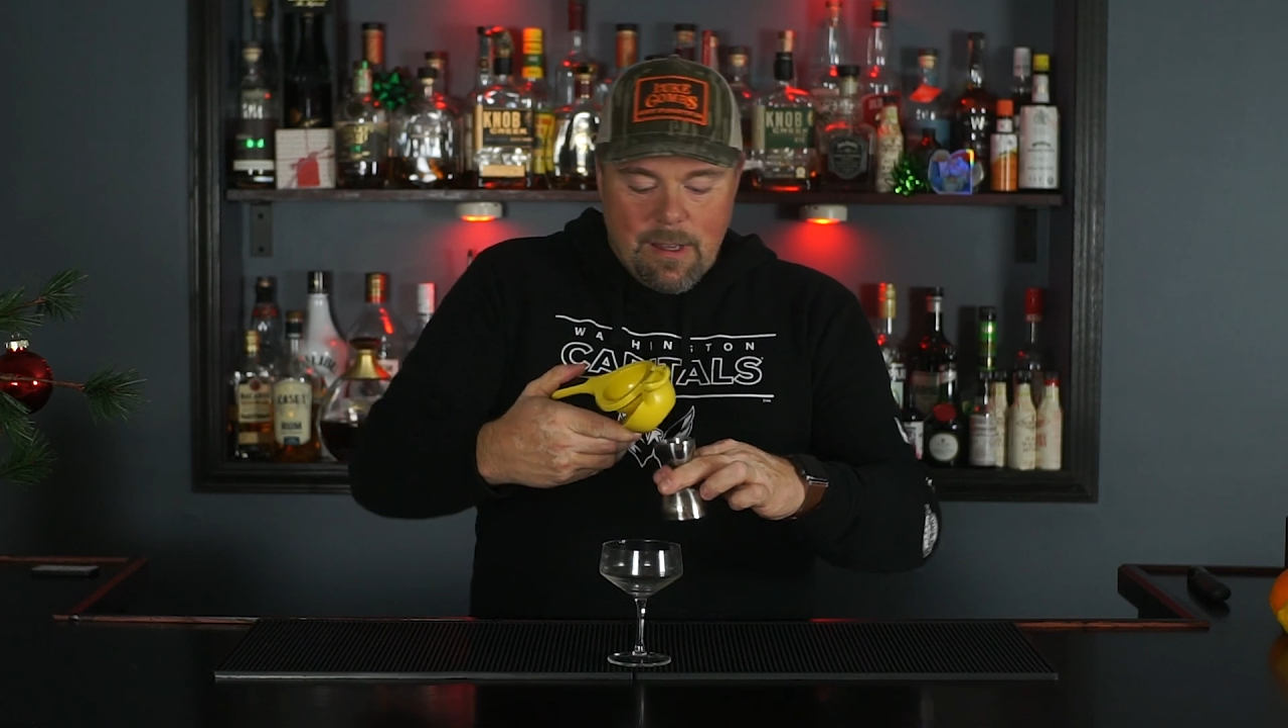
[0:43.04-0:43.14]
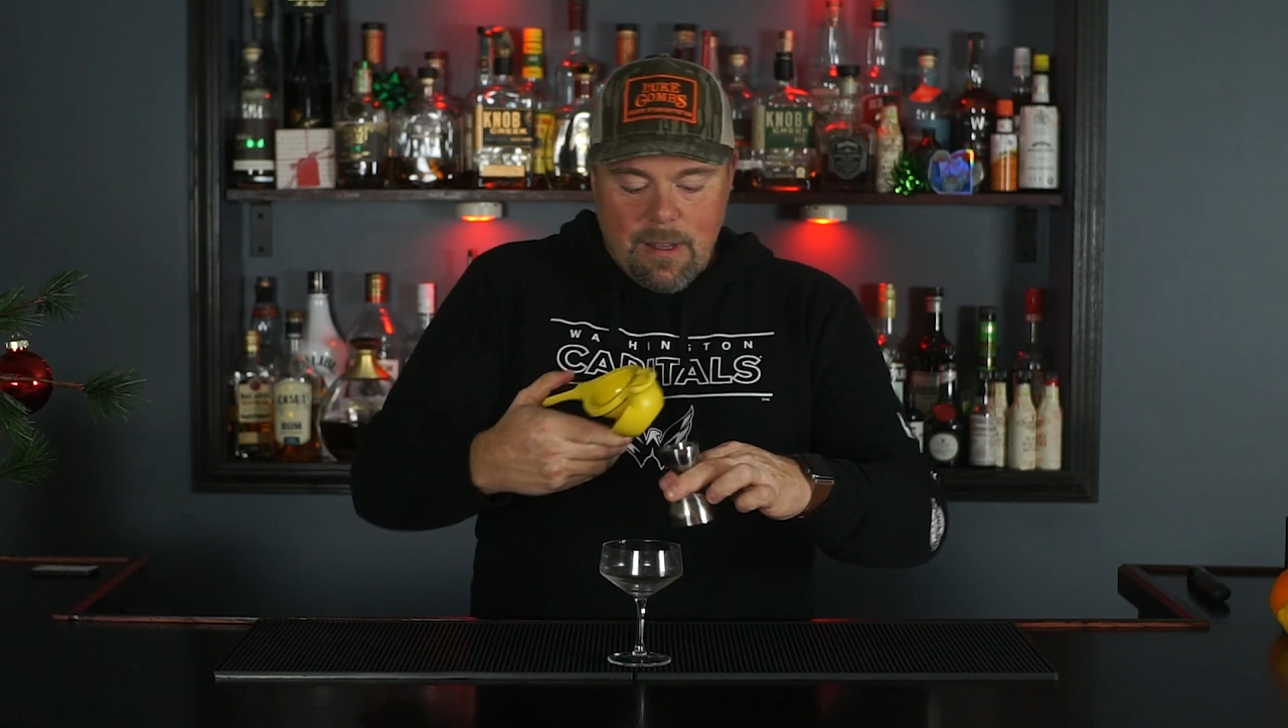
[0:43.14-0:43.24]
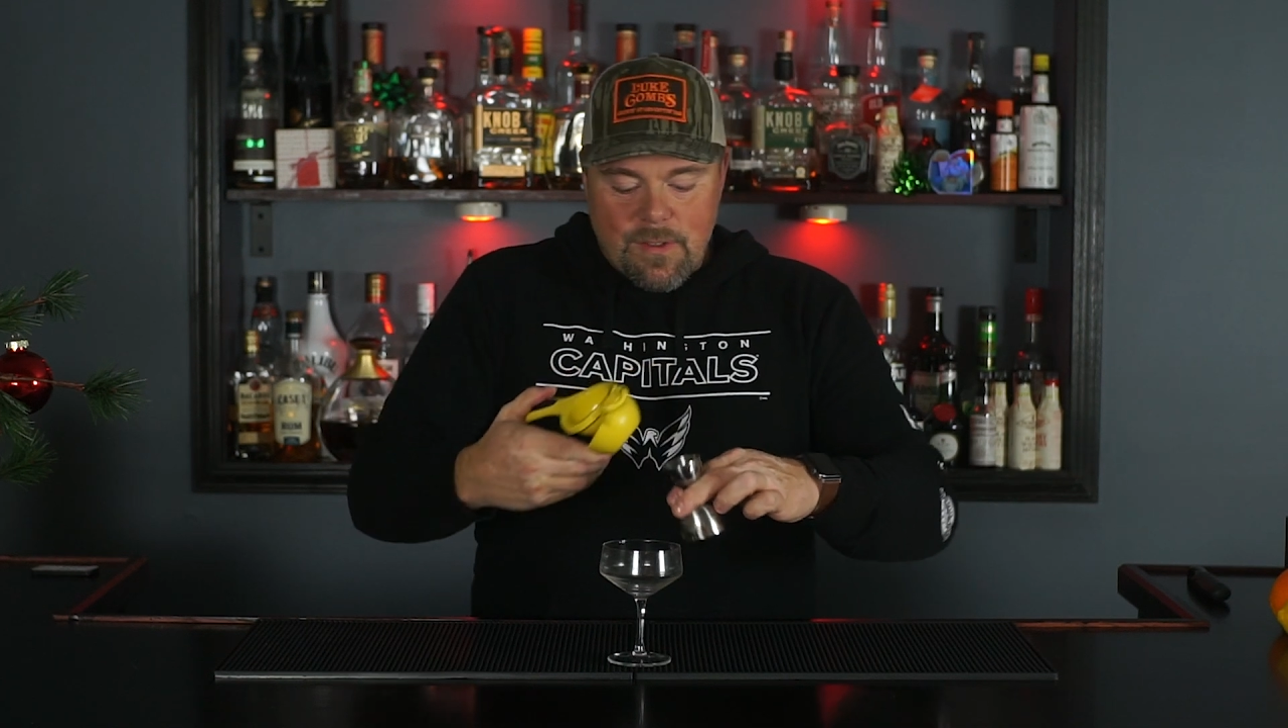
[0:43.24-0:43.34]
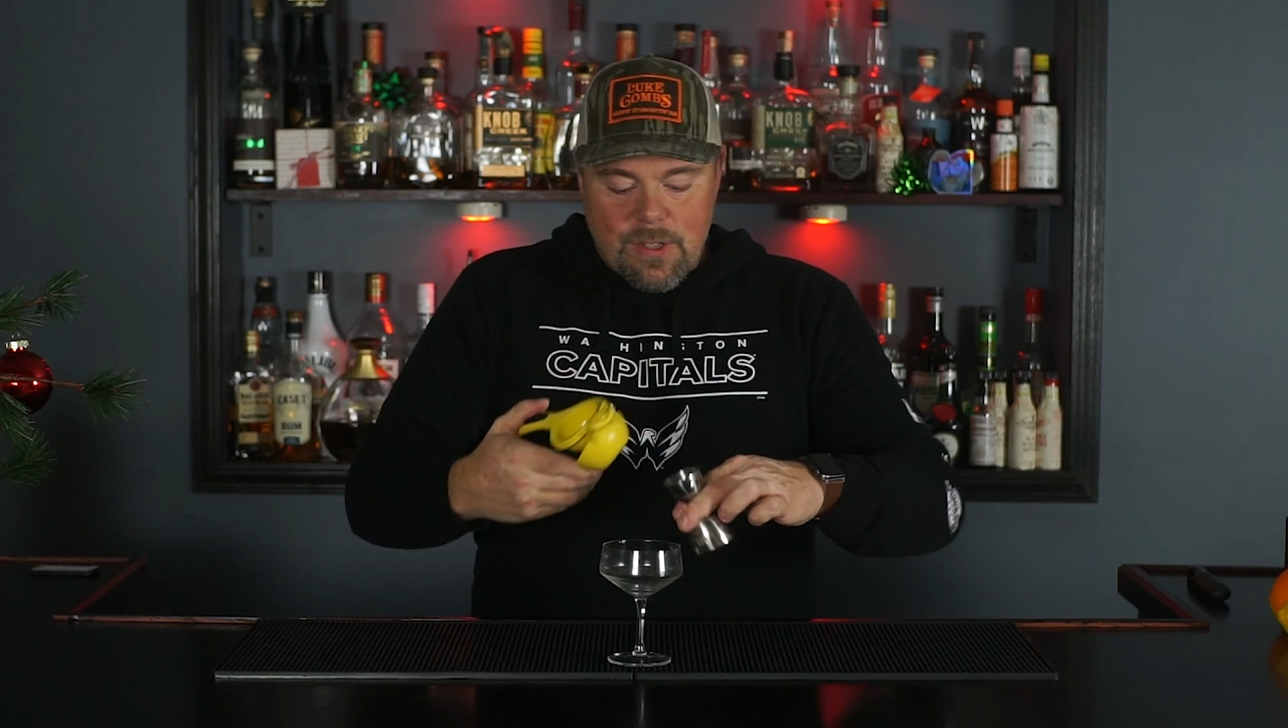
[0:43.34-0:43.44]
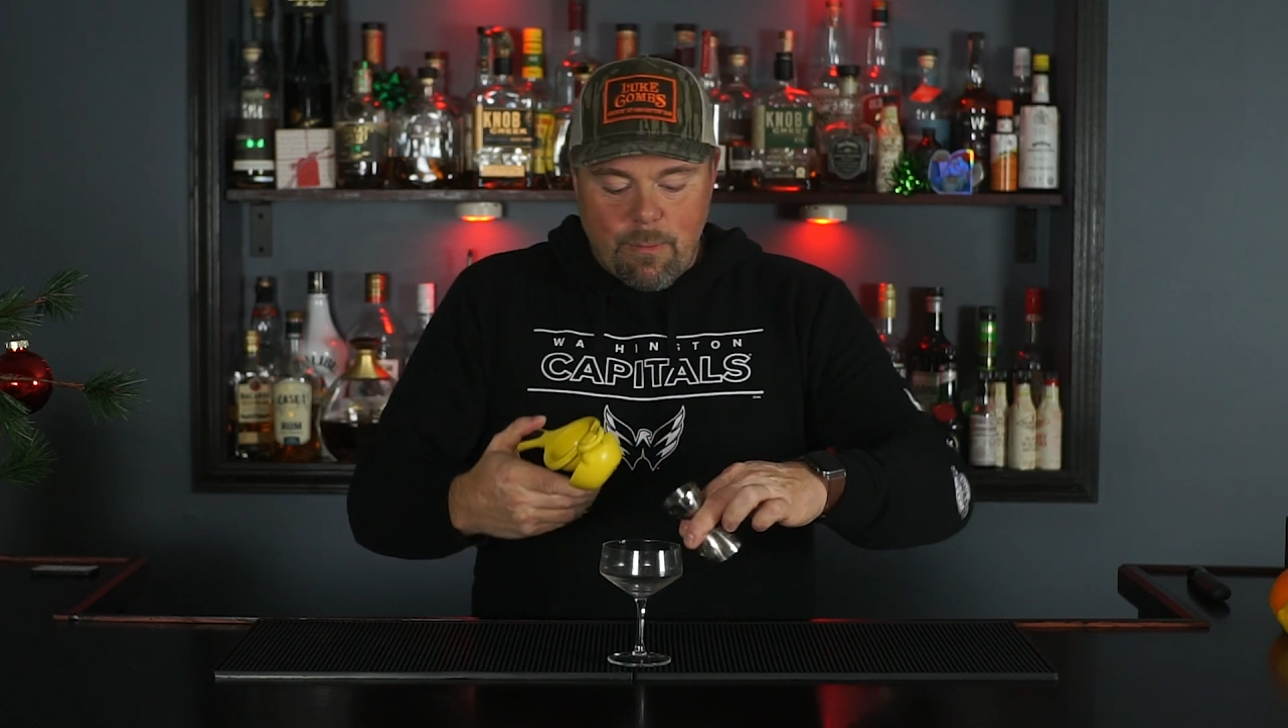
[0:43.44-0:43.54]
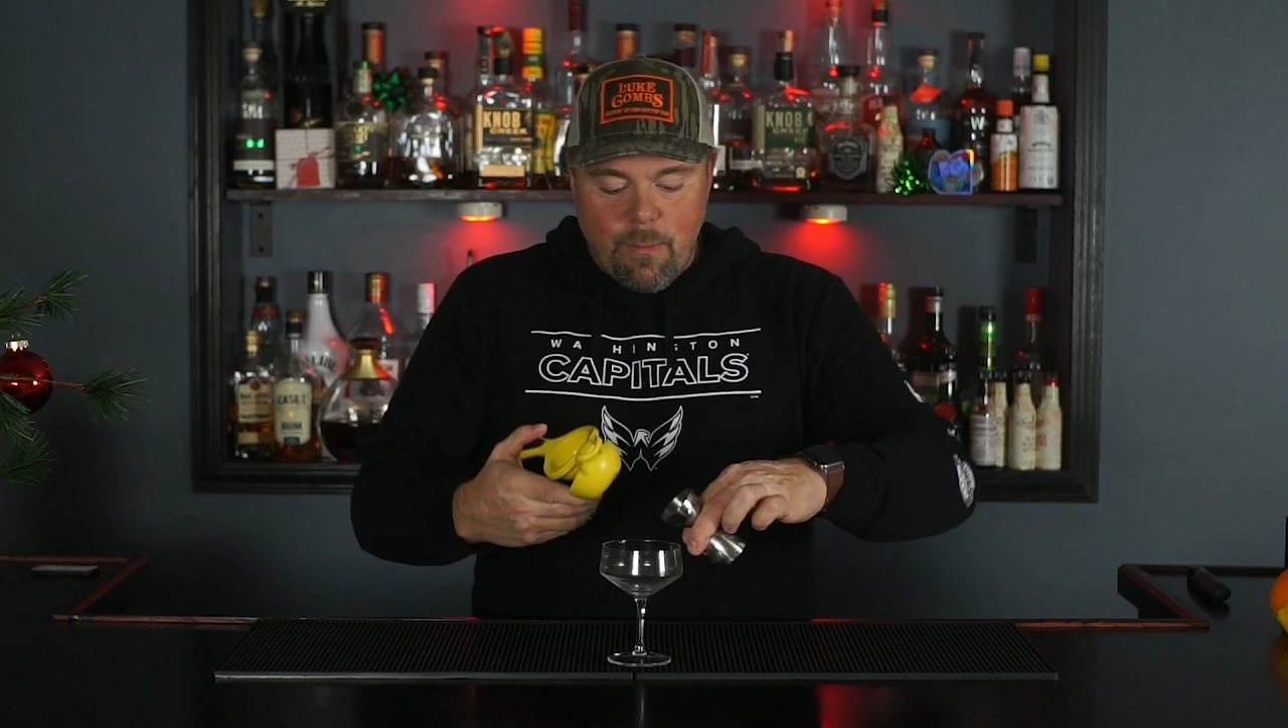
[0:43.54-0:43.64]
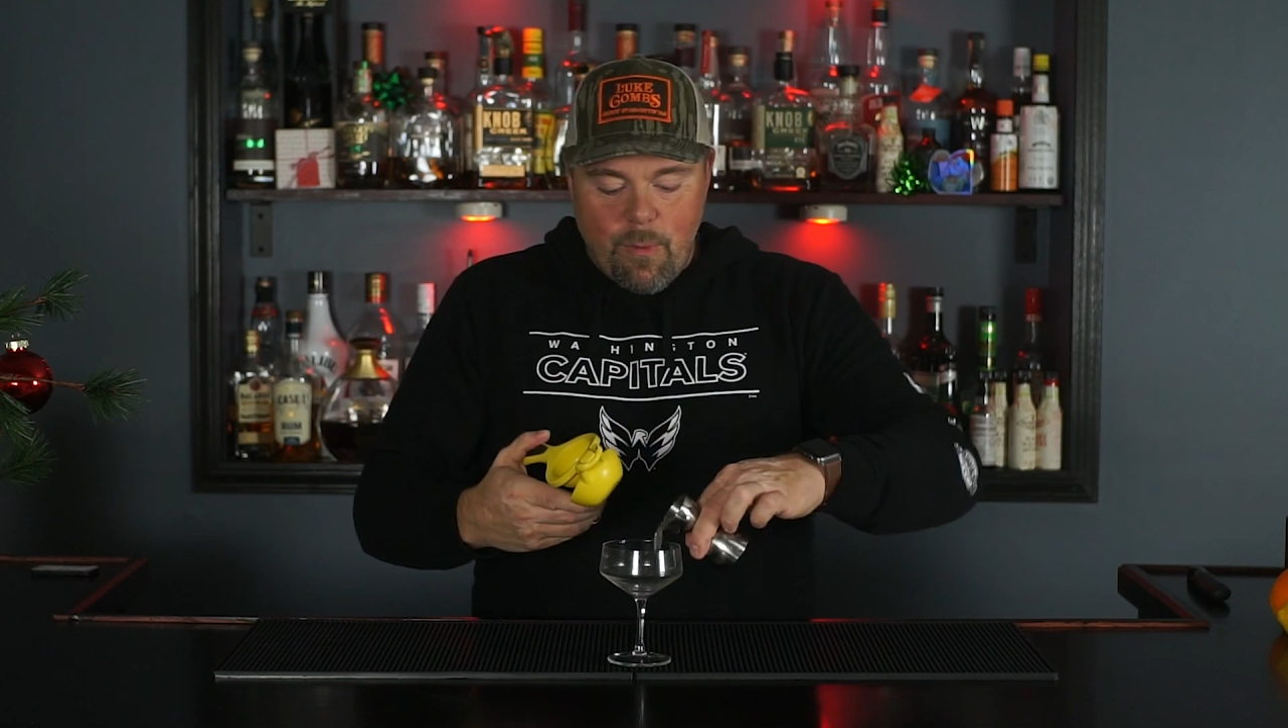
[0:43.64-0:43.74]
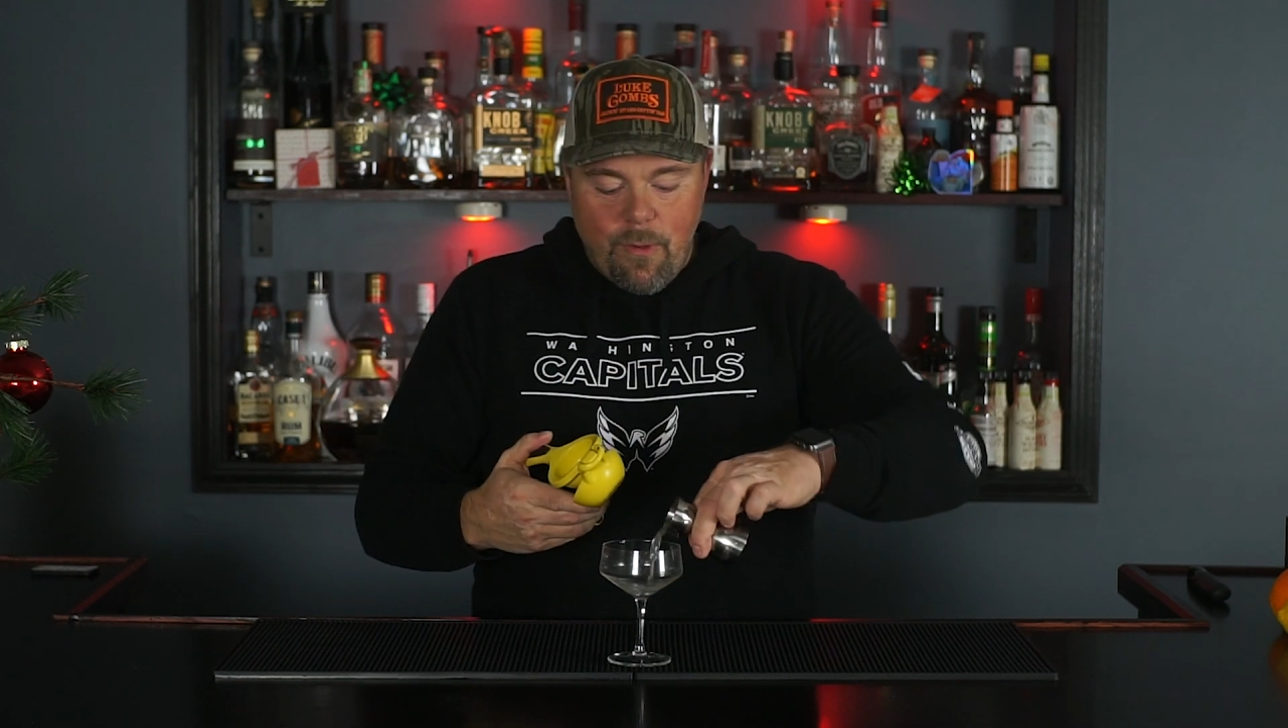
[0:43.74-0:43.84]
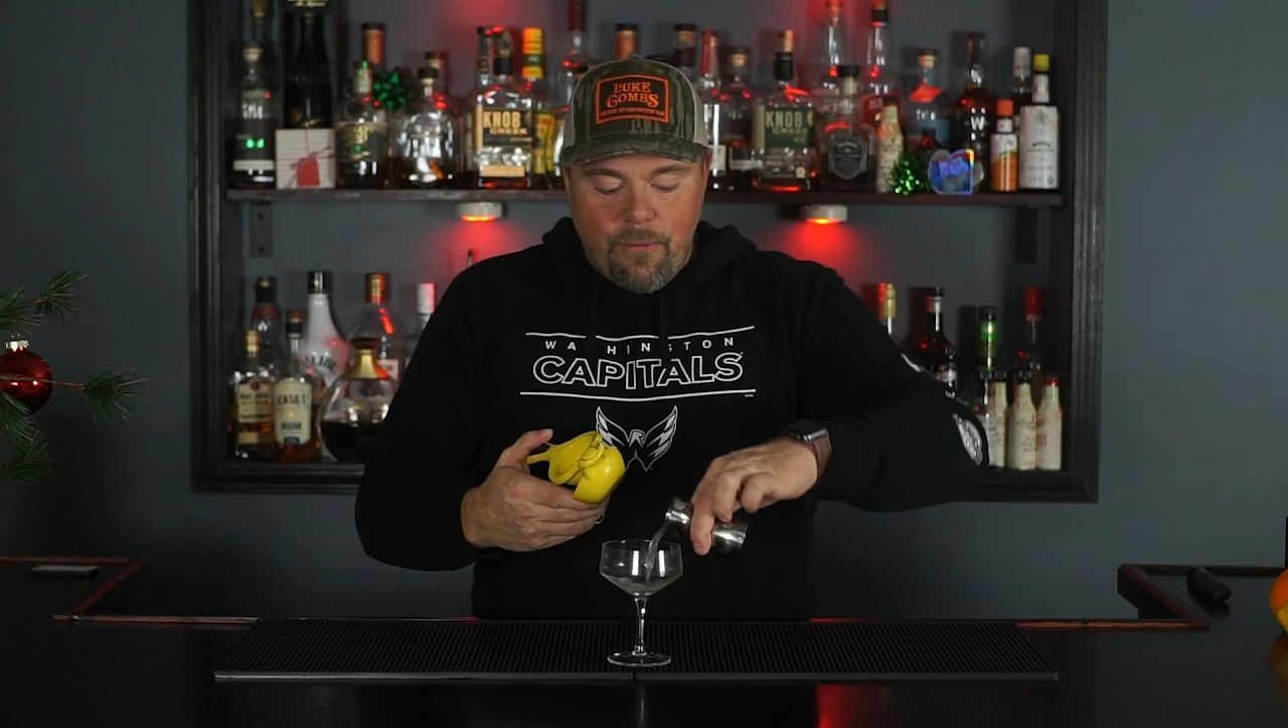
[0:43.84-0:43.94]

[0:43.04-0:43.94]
of some